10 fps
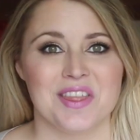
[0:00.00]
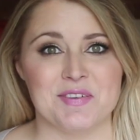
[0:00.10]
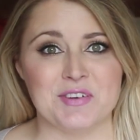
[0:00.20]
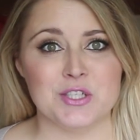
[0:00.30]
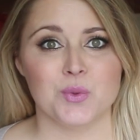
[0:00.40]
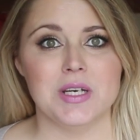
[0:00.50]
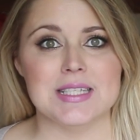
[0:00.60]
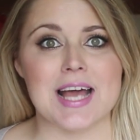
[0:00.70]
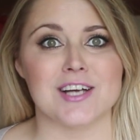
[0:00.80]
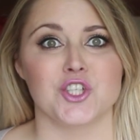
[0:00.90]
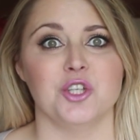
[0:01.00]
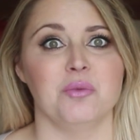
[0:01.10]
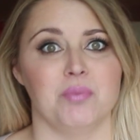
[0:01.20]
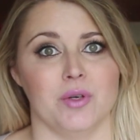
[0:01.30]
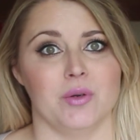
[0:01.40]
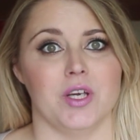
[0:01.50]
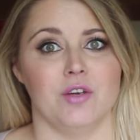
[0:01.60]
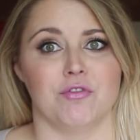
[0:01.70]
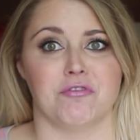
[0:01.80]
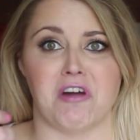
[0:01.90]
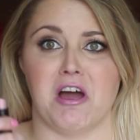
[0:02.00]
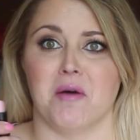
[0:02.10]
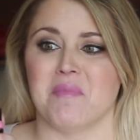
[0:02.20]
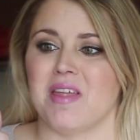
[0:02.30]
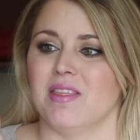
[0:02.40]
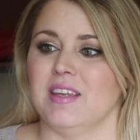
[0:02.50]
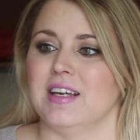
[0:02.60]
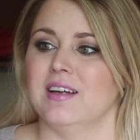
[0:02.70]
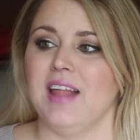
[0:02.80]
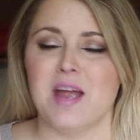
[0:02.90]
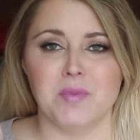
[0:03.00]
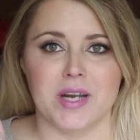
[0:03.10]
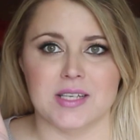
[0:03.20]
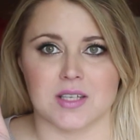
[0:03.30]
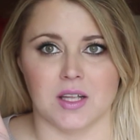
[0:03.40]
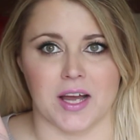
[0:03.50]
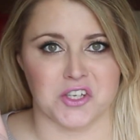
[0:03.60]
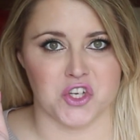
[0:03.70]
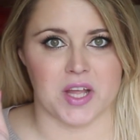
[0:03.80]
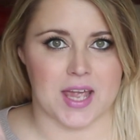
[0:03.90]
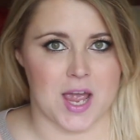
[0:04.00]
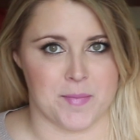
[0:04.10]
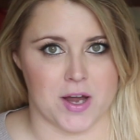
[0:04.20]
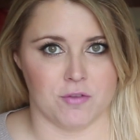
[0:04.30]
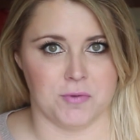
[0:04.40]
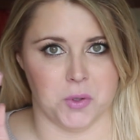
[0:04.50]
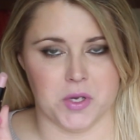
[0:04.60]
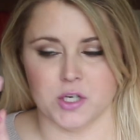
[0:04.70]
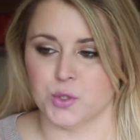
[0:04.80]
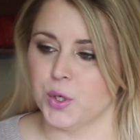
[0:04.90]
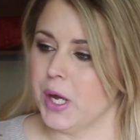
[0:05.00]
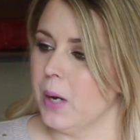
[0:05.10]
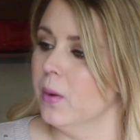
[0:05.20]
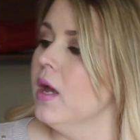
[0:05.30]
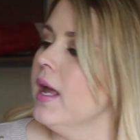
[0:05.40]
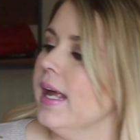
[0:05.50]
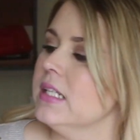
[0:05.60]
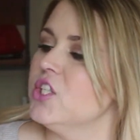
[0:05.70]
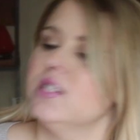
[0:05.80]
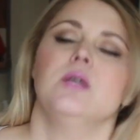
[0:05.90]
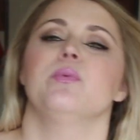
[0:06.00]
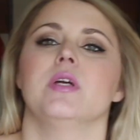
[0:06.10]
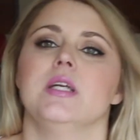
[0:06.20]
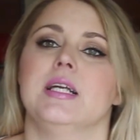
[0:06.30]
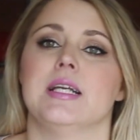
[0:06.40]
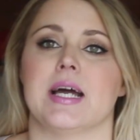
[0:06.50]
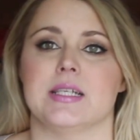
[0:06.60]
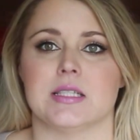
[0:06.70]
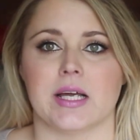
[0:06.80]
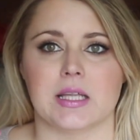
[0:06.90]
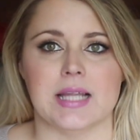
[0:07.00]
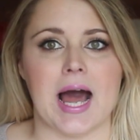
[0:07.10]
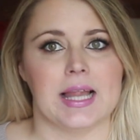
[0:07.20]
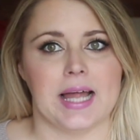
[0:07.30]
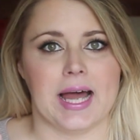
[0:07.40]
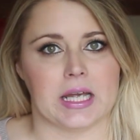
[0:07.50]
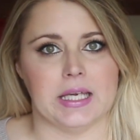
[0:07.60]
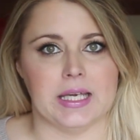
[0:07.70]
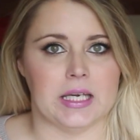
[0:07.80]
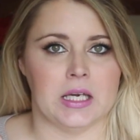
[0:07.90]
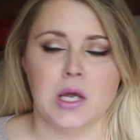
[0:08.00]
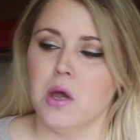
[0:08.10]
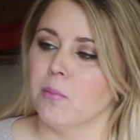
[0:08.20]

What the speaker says: the first one is actually Beauty from the Glamour Days collection that came out a few years ago. It's just a really nice, like lilac-y,